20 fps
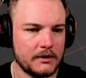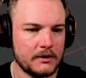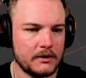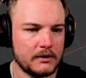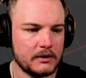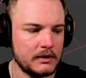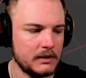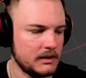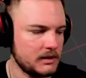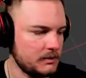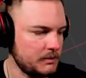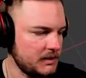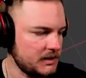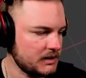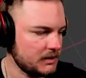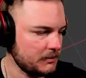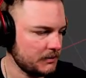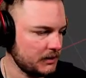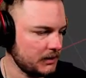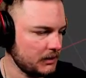Needs to be
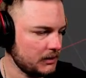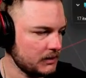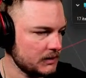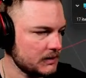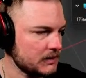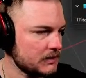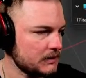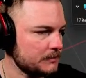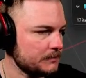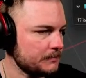something else.